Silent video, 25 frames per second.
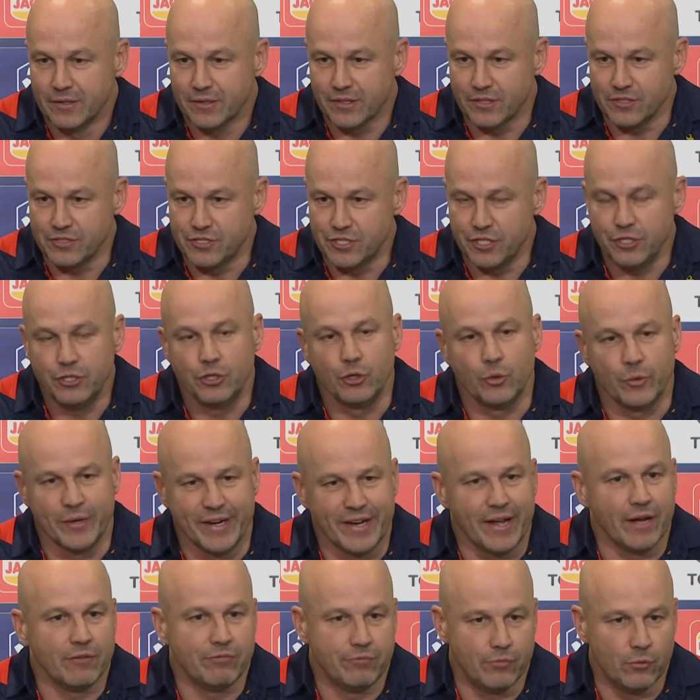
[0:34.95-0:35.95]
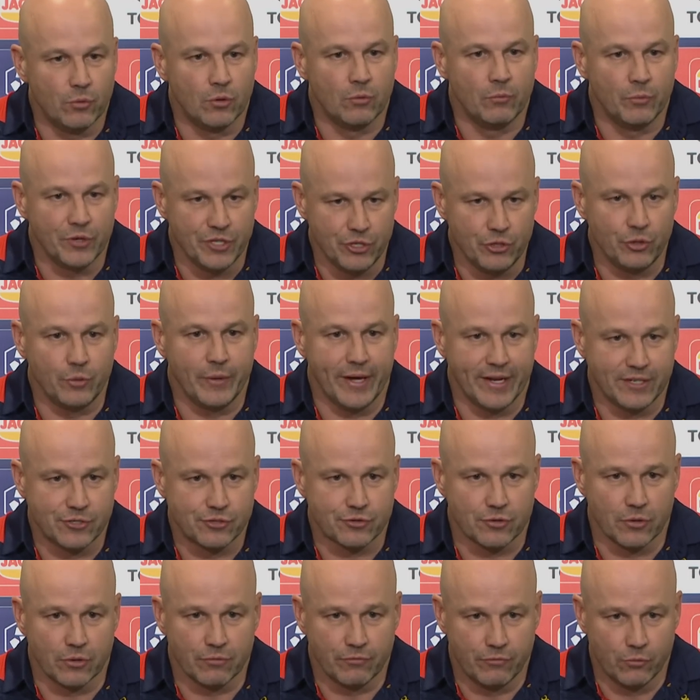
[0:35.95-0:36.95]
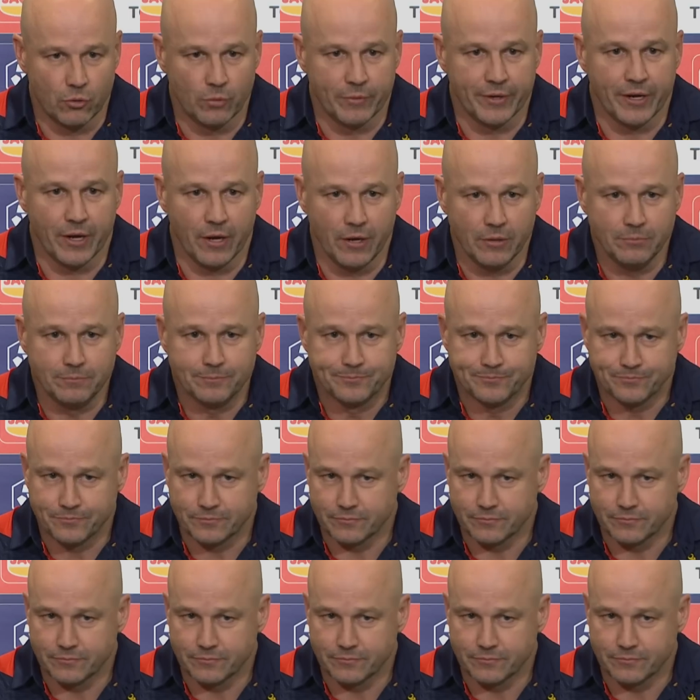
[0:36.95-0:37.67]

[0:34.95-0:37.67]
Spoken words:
continuing our form. We knew we had strong form at home.